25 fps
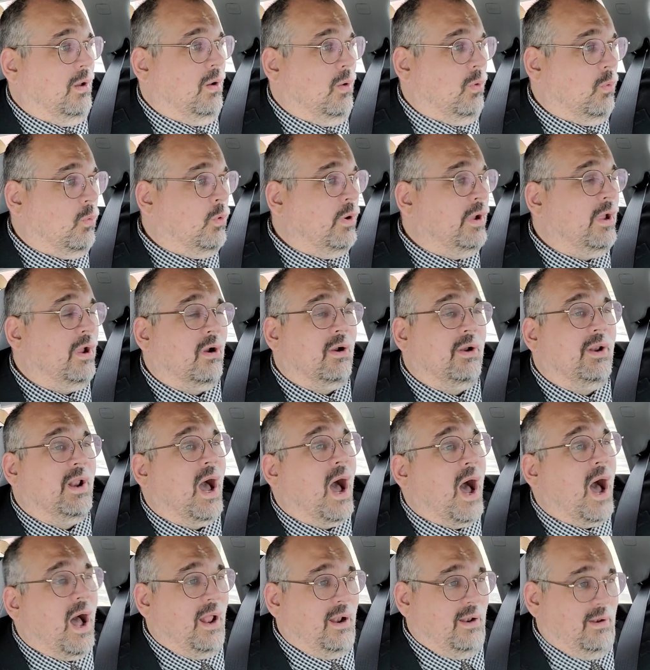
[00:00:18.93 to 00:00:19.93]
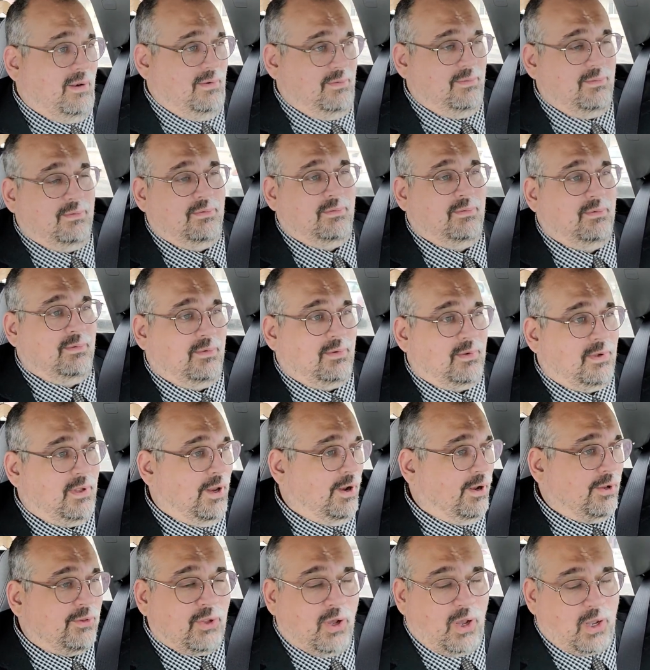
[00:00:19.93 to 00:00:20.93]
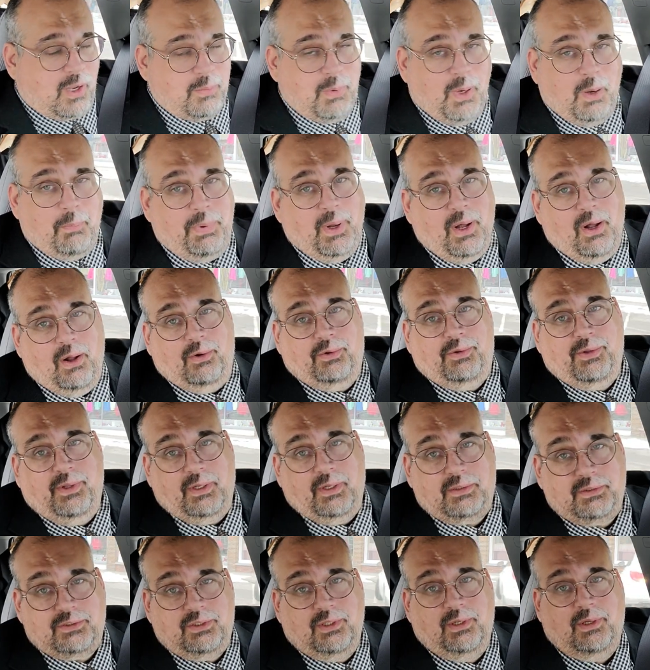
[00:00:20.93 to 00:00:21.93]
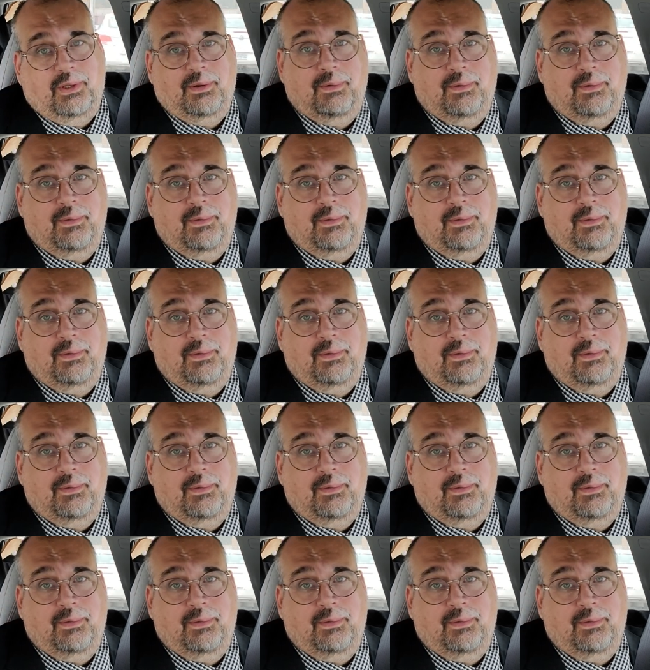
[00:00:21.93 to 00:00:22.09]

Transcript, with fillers: We are not going to talk about politics.